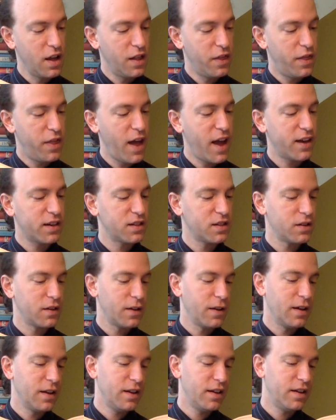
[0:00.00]
That
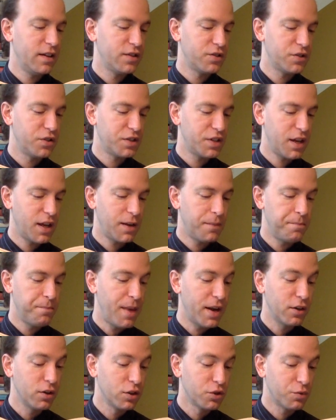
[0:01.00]
is to say,
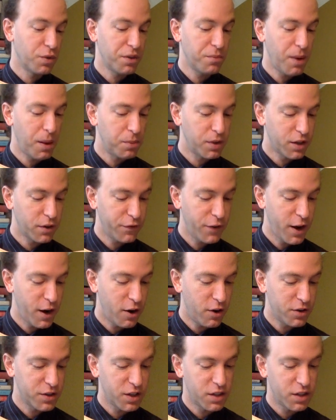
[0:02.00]
meddled with public affairs,